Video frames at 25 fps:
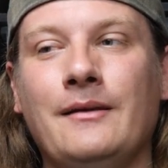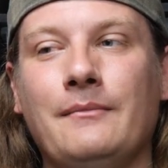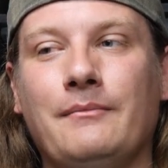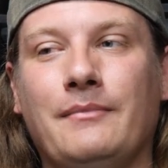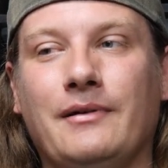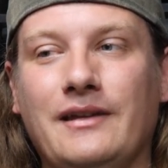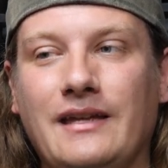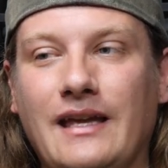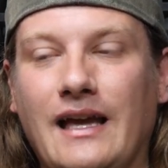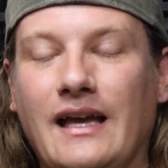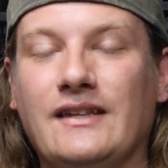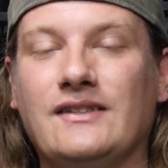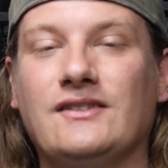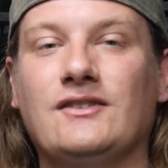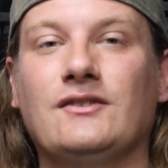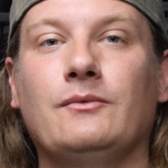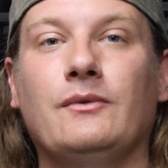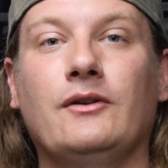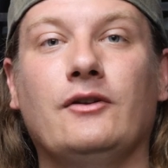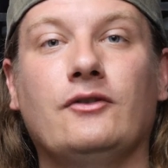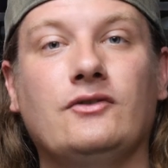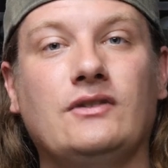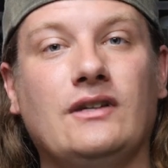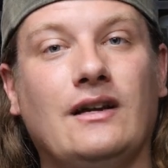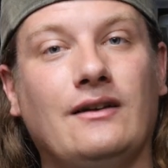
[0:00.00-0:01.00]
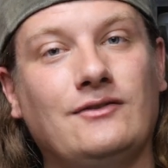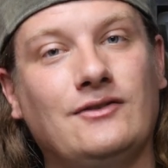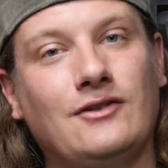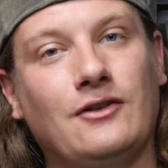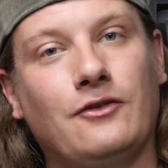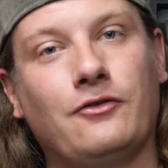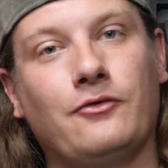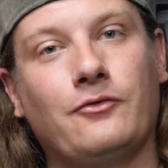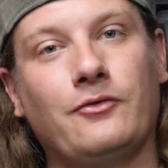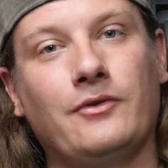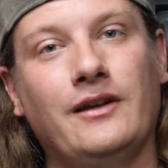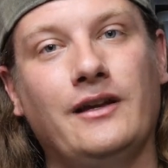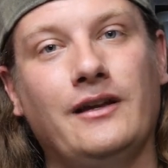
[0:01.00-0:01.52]
But yes, we are down to
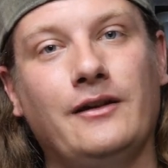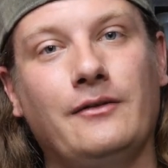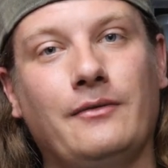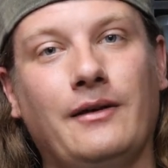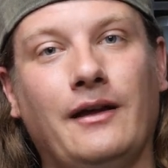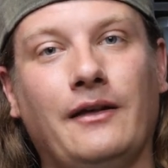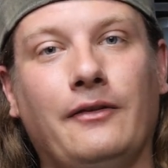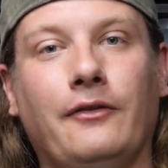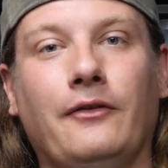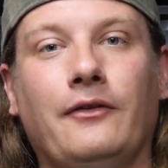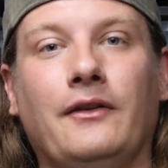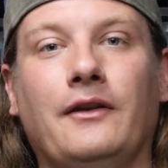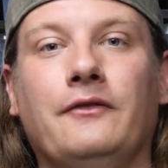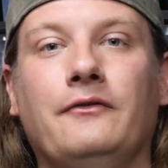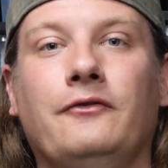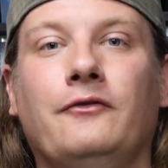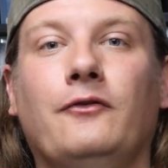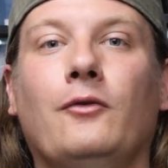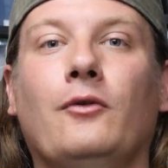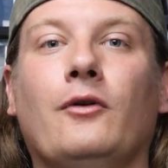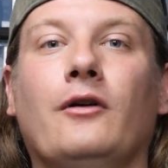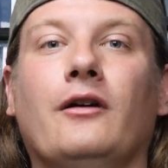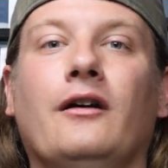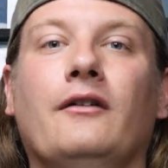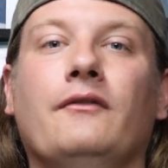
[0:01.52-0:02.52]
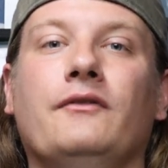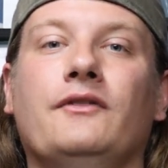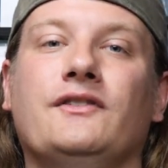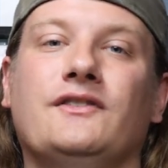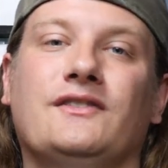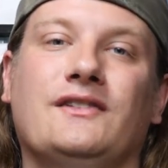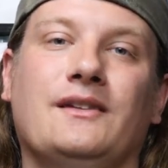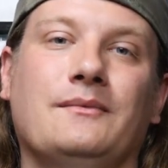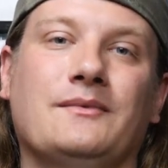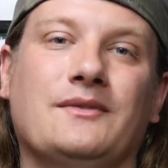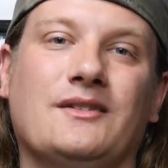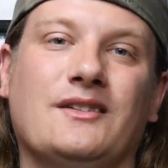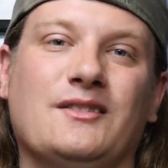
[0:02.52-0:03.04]
3 rather than 4 of the
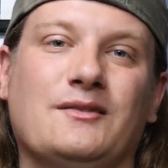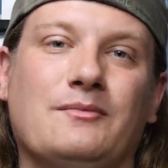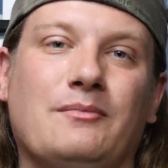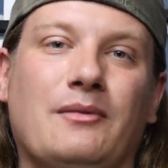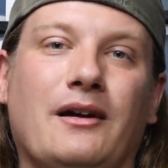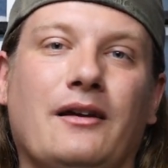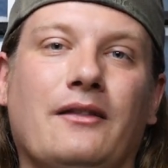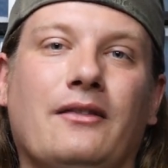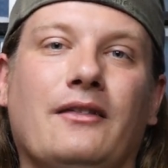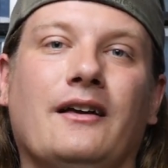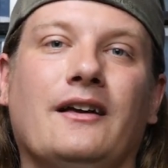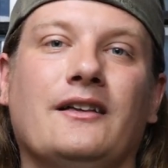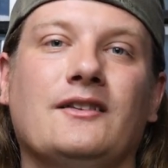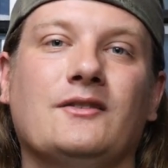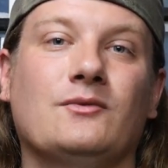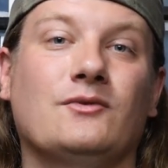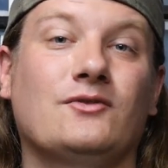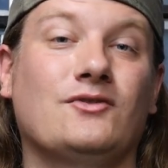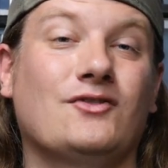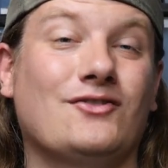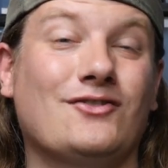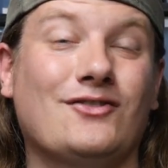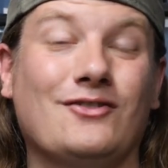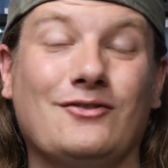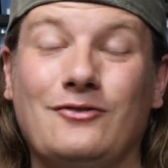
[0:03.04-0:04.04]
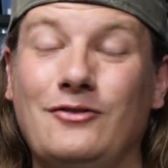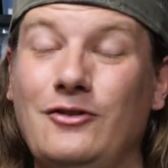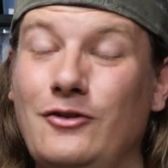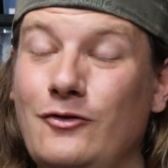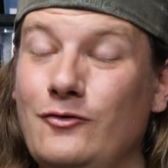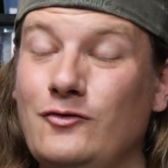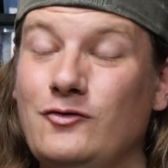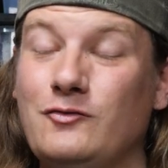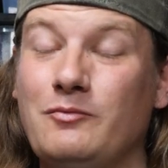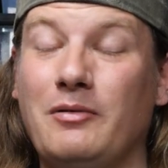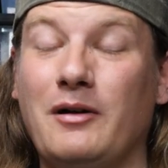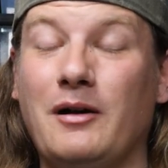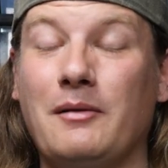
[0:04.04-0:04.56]
Stimson's pythons, which is a
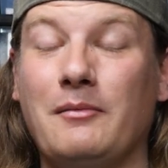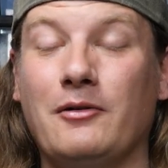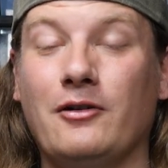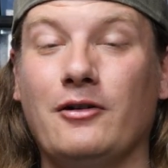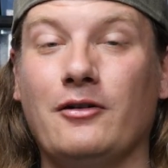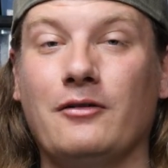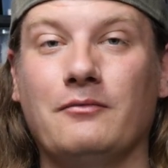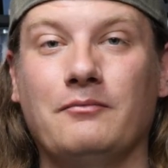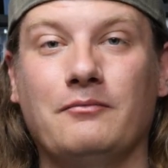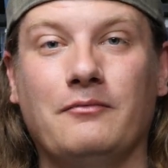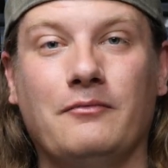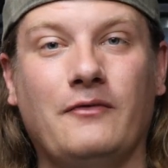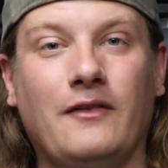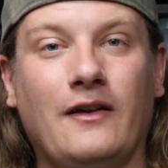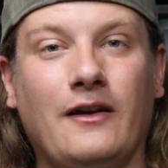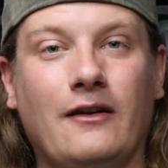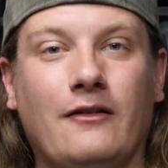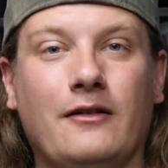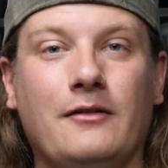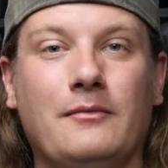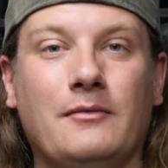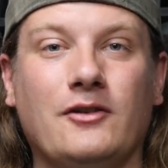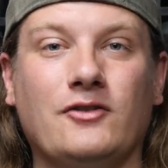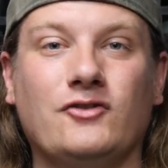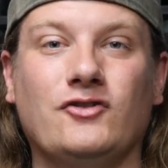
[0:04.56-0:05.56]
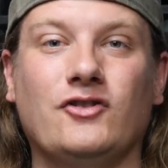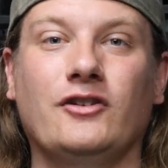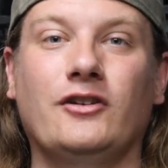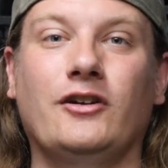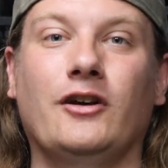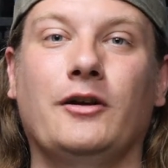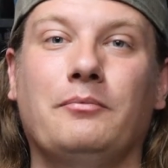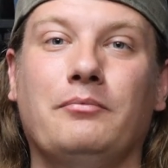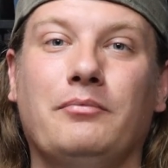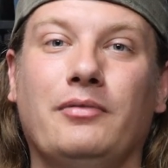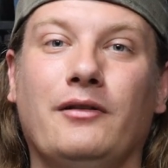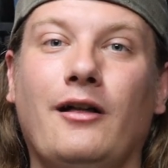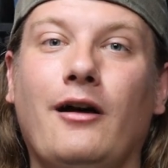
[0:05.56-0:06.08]
huge bummer, very much a
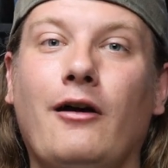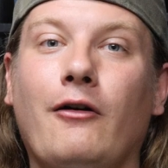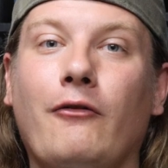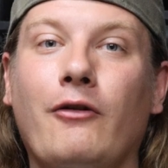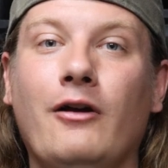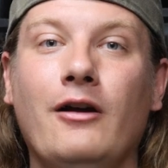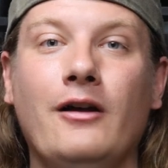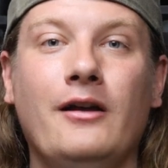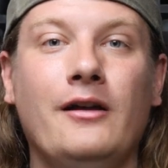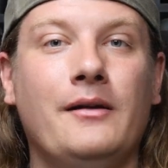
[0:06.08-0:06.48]
gut blow.